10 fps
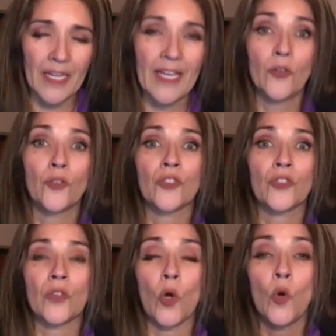now you're
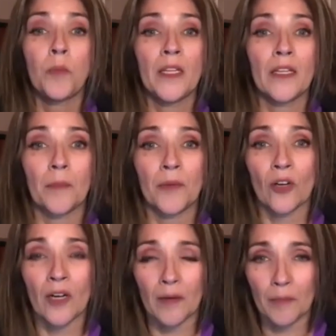just opening up your
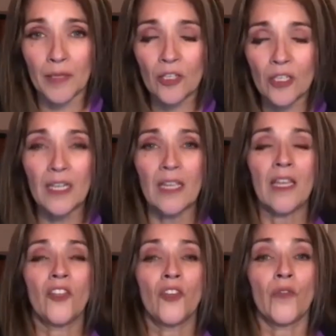heart bigger
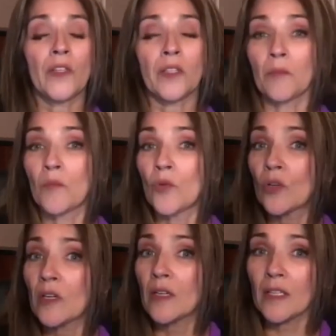you're feeling
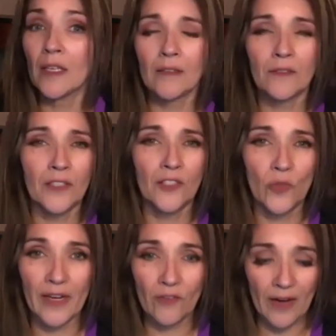more love than you
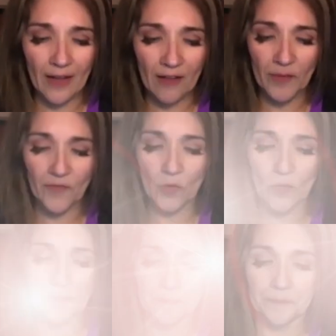ever have
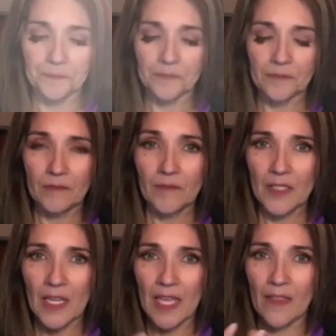before.
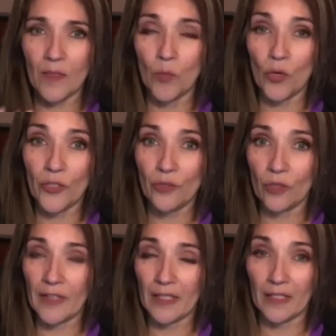And the more you grow
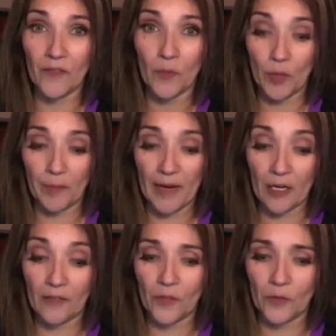that love, the more
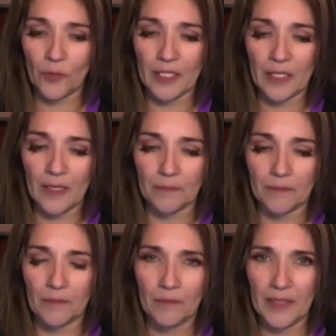powerful you become
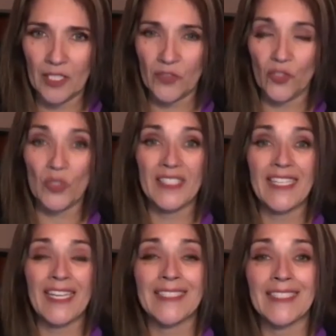because you're
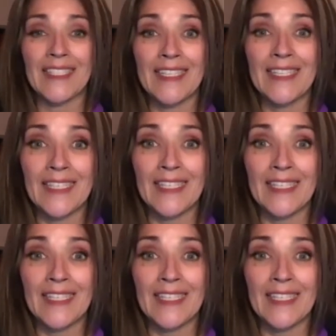standing in